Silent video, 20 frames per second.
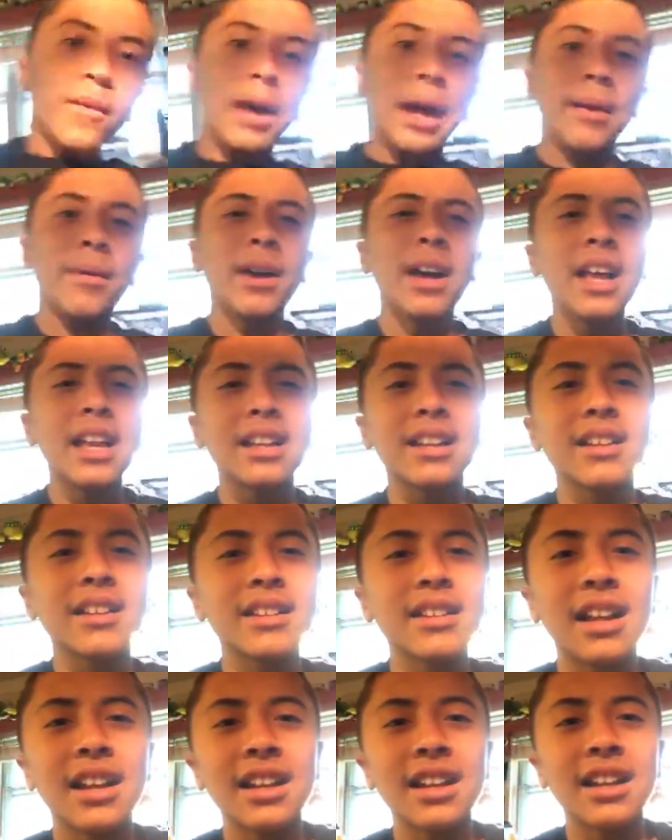Wait, what?
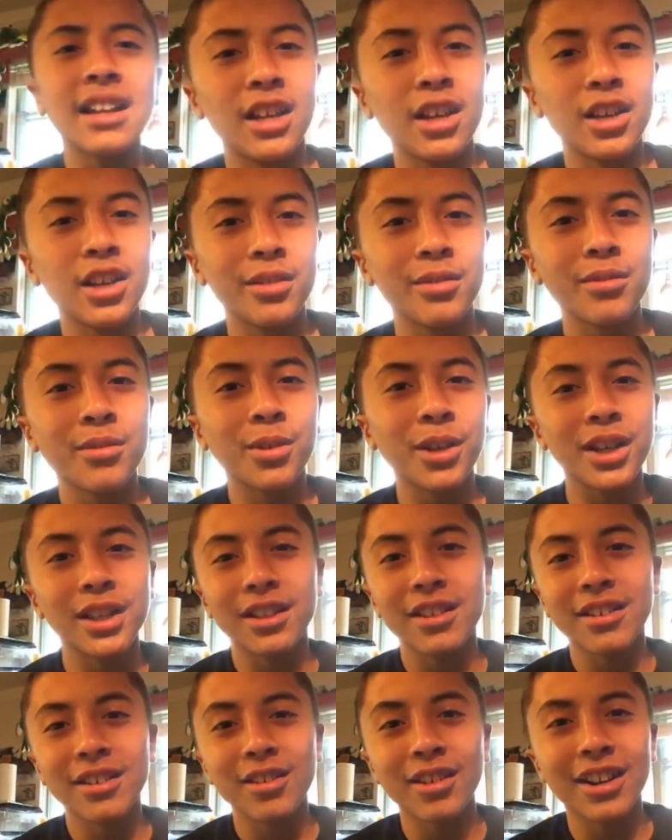I didn't hear you
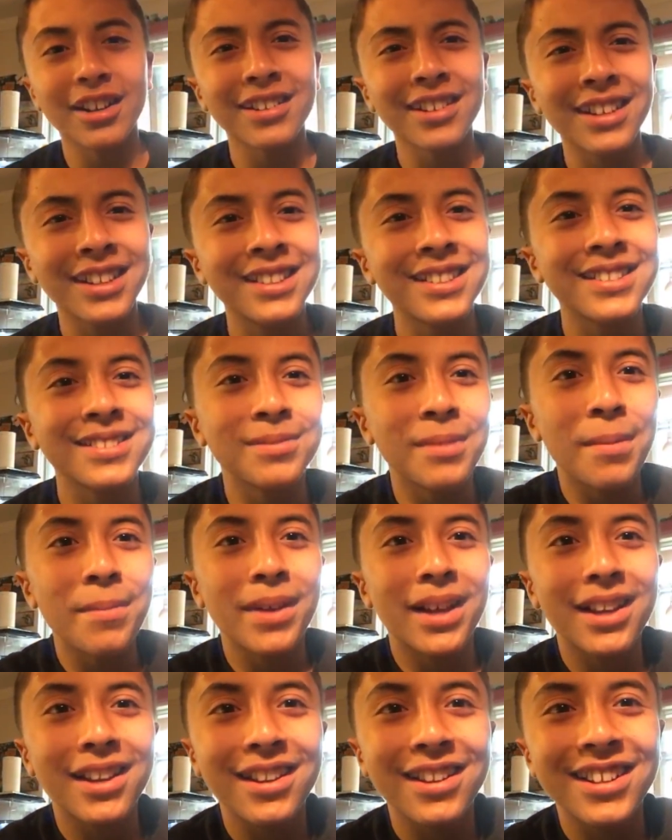quite correctly. My
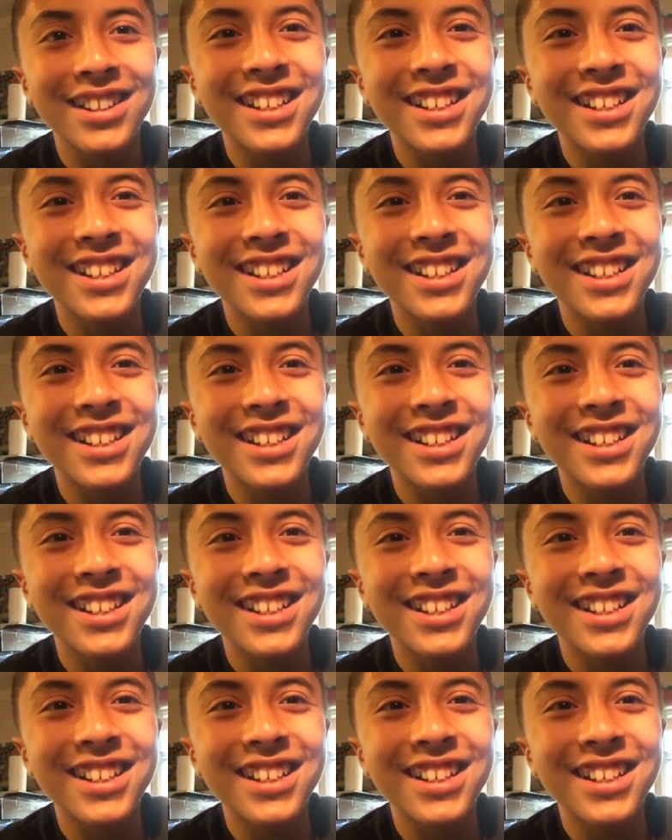bad.